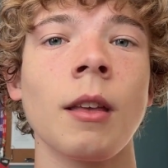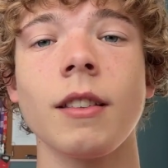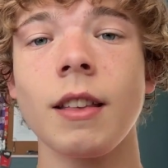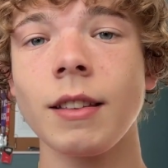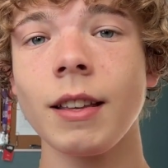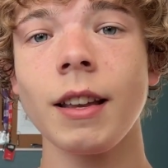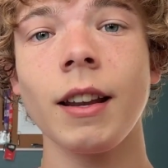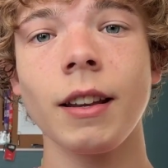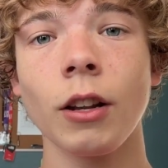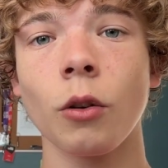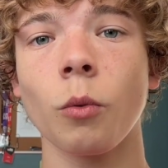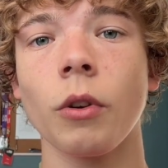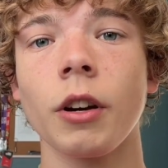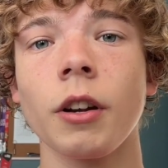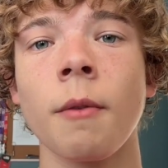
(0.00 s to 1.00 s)
They said it
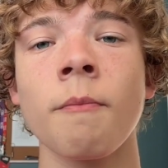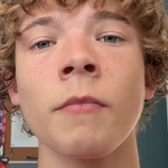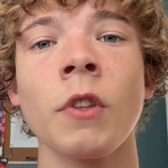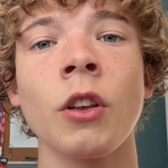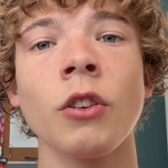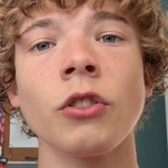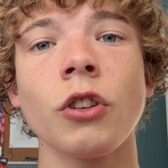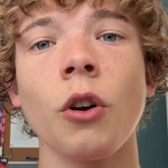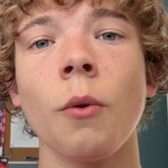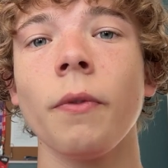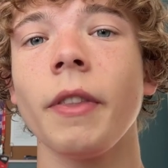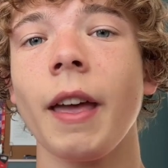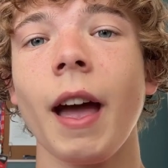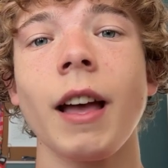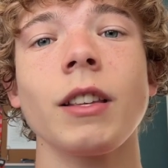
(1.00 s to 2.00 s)
didn't work, so
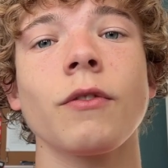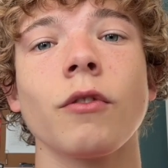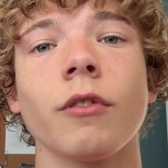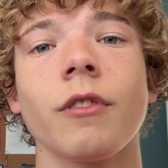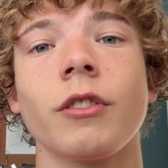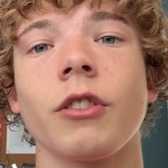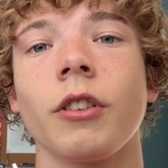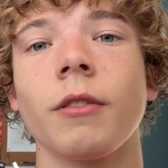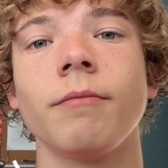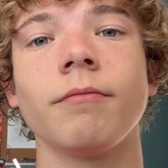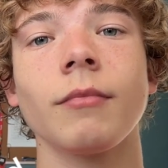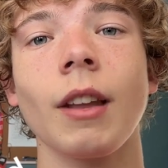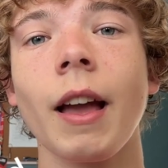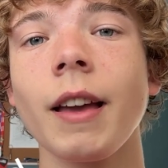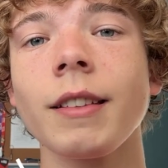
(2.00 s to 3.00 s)
they asked for a return.
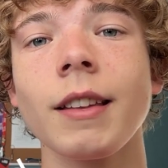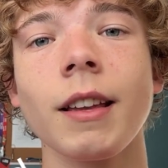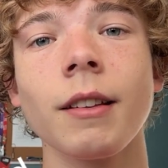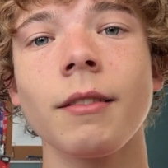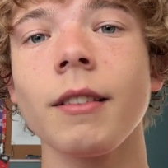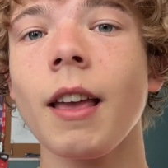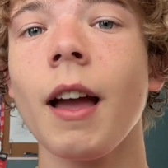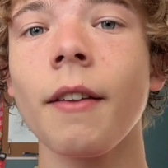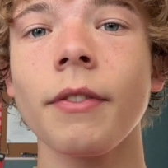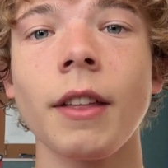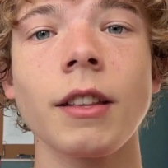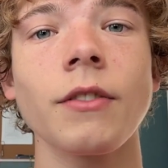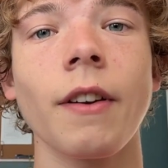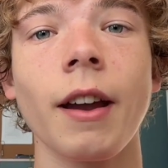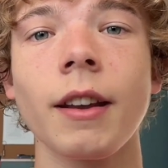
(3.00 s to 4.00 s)
I said, yeah,
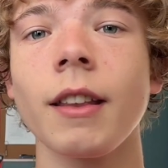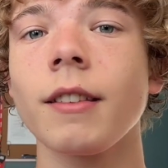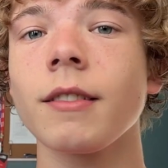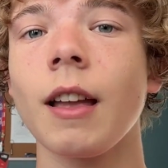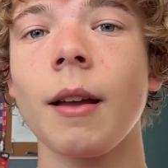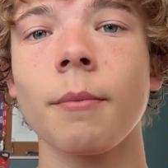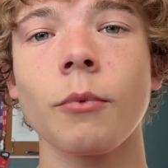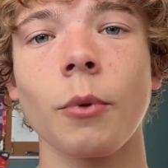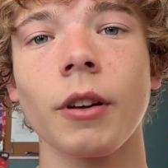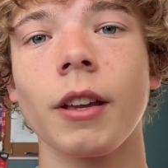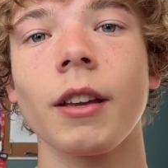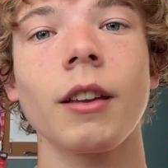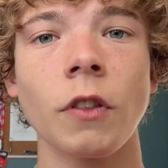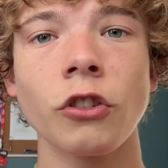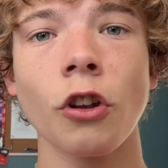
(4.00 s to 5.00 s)
that's fine, it stopped
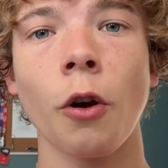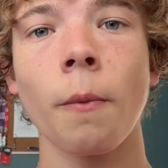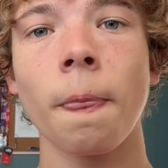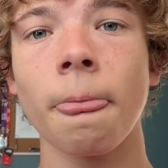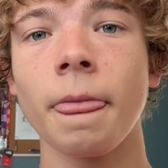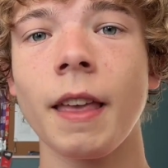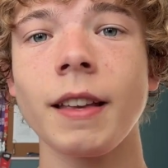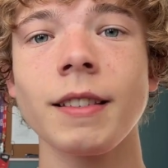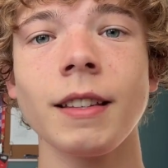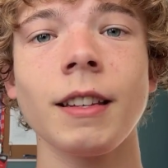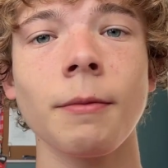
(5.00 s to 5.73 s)
working, so they sent it